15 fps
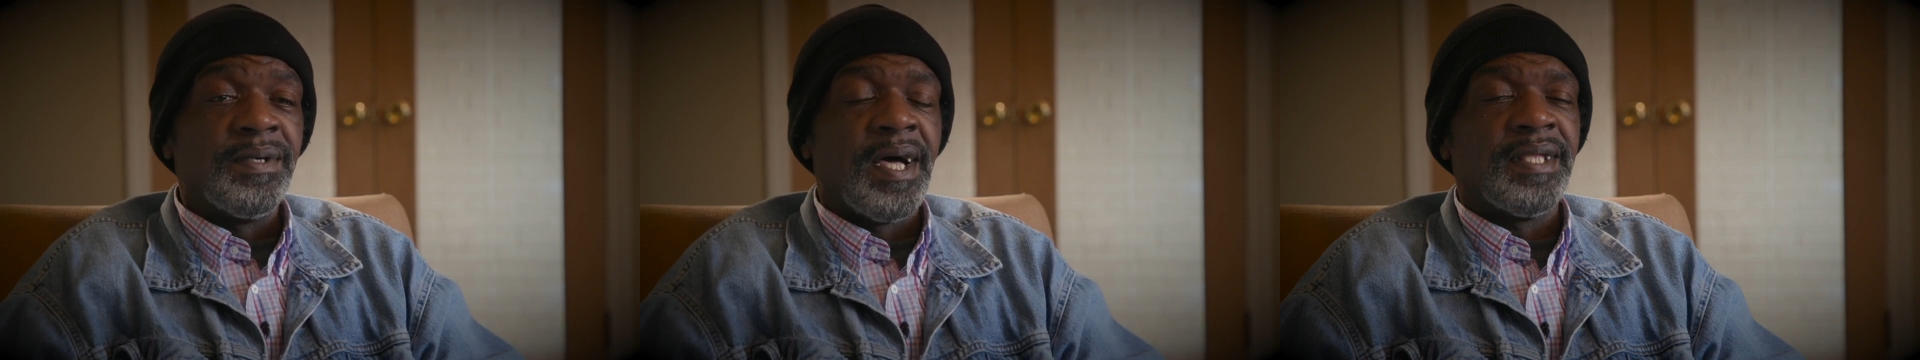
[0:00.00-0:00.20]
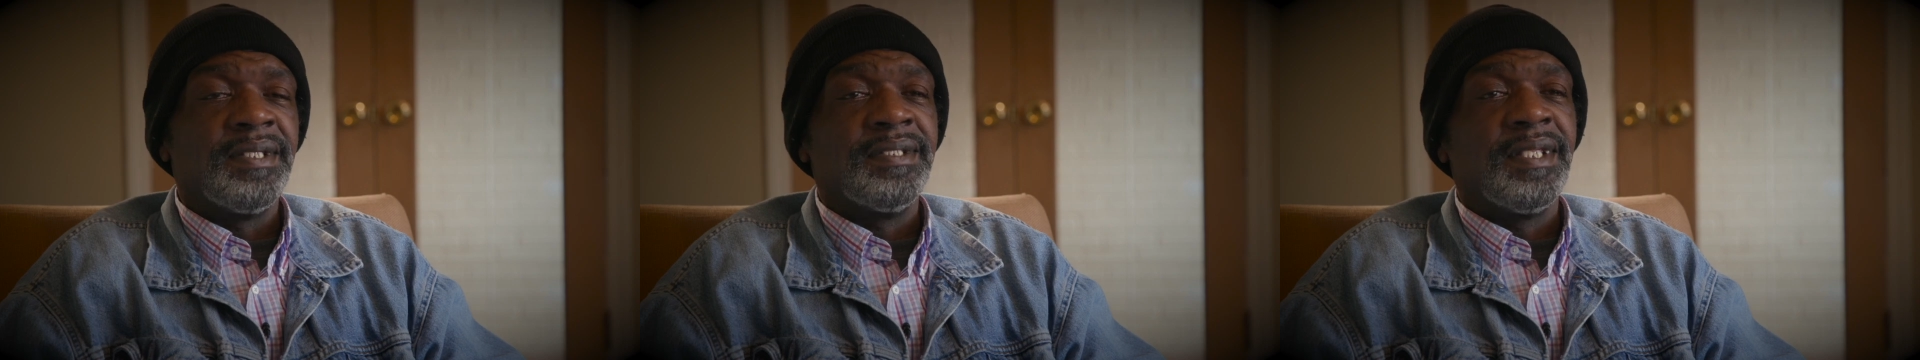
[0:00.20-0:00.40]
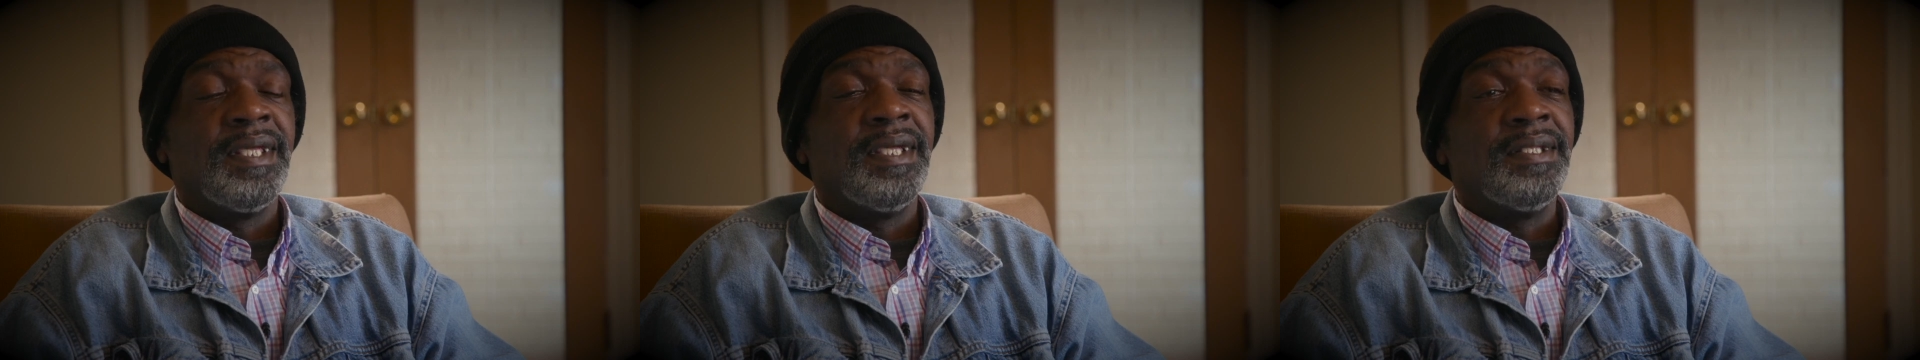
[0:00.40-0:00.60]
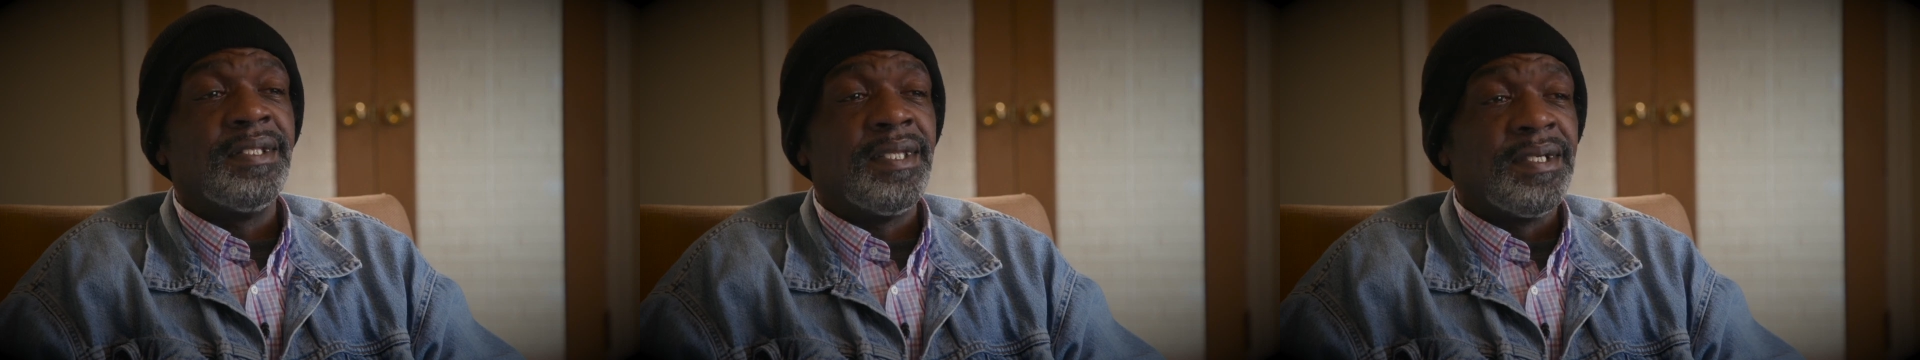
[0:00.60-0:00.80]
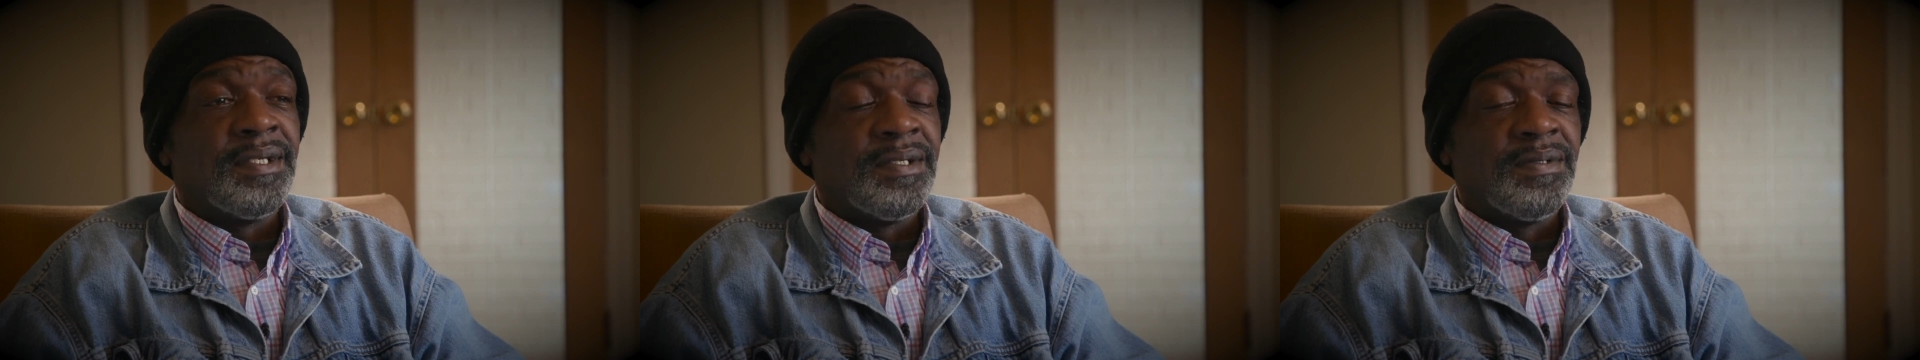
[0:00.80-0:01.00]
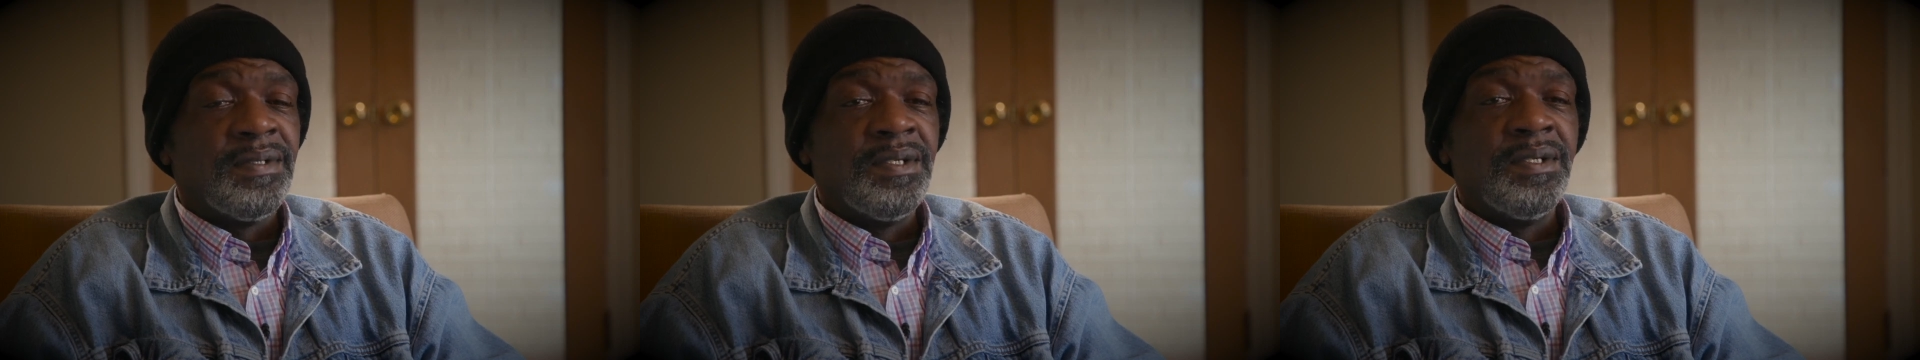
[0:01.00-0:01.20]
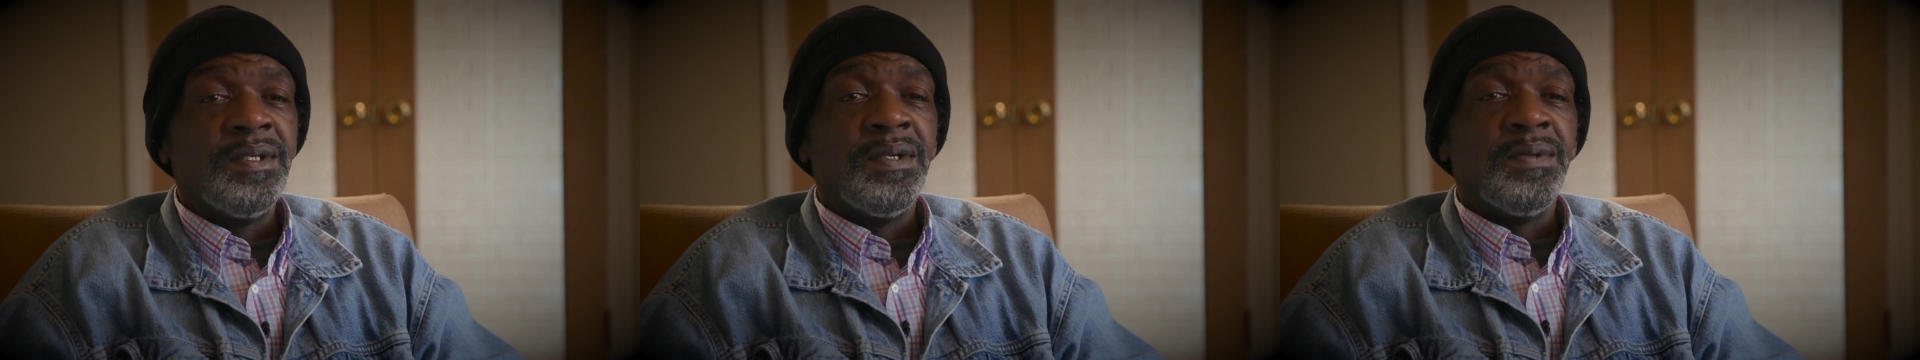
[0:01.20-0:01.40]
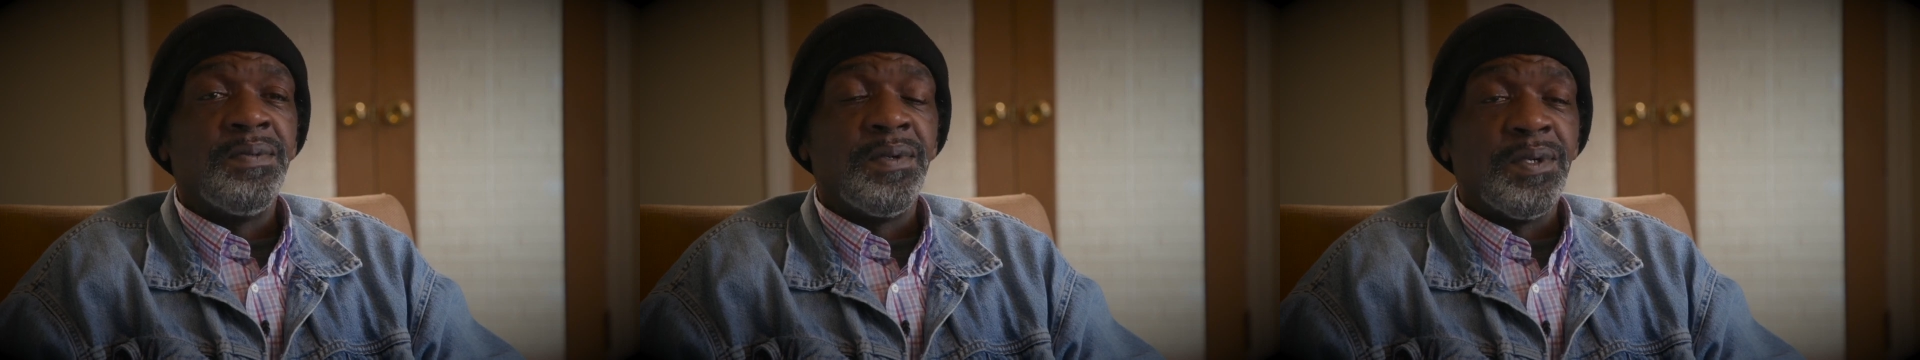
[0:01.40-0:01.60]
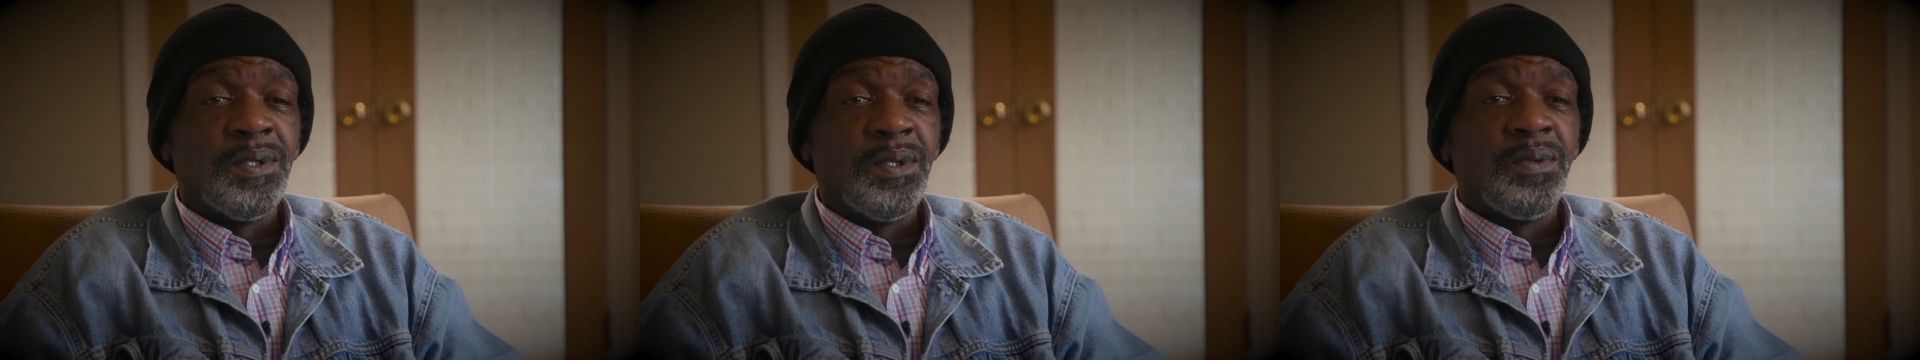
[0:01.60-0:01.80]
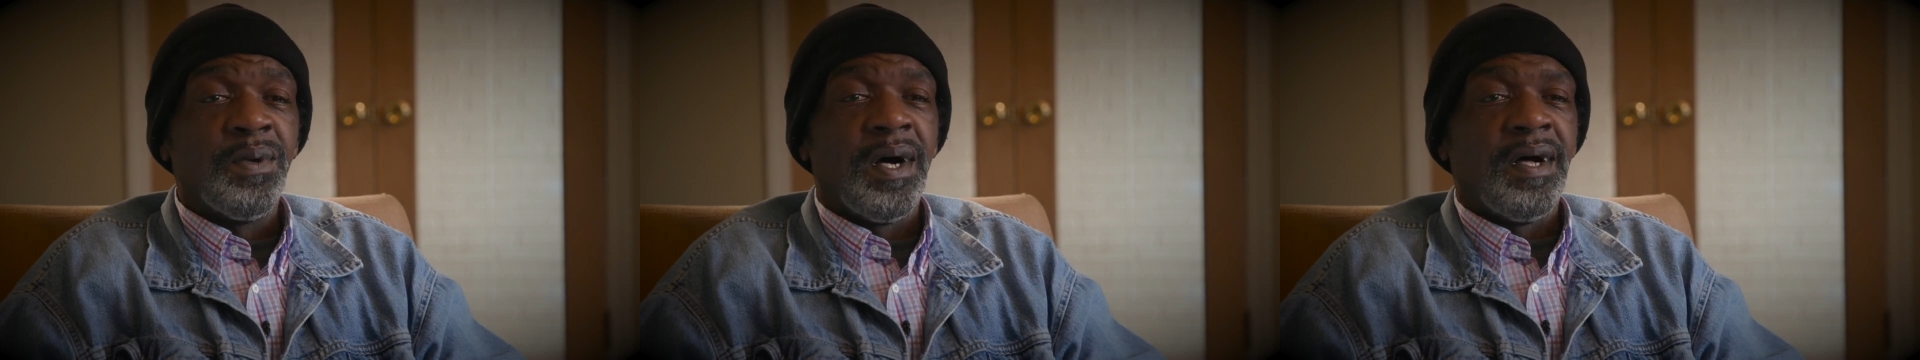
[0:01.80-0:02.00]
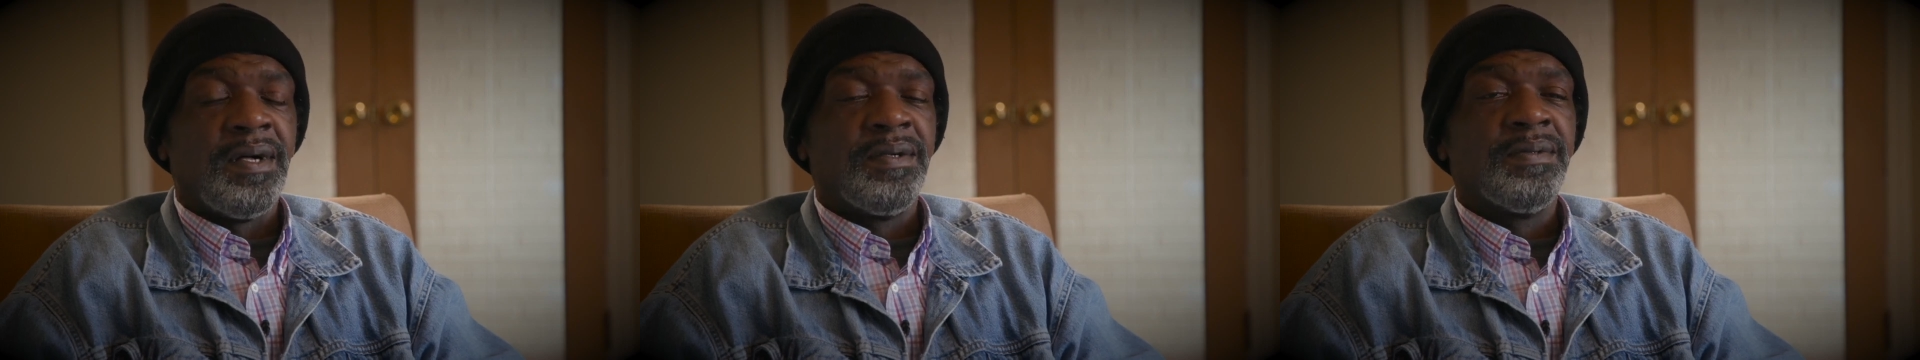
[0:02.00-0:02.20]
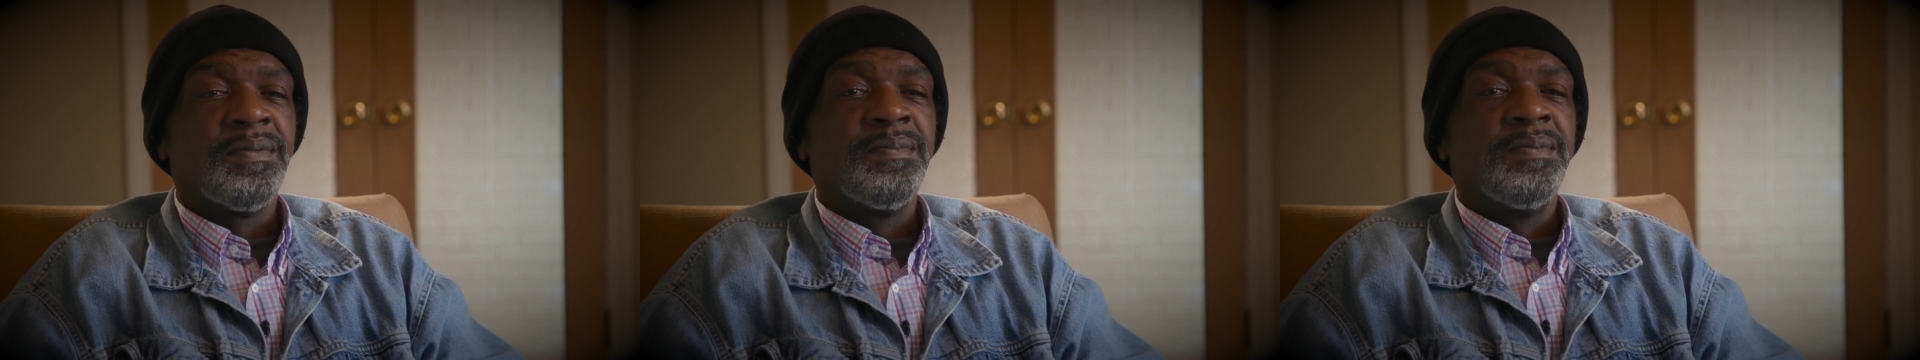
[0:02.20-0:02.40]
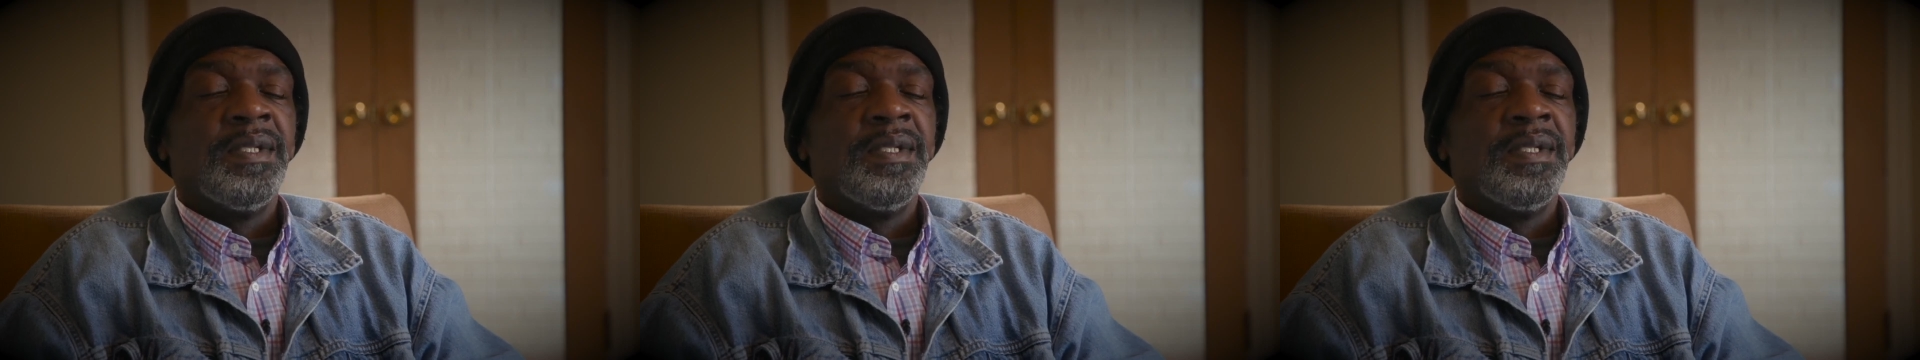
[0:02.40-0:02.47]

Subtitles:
I stayed there for a little while.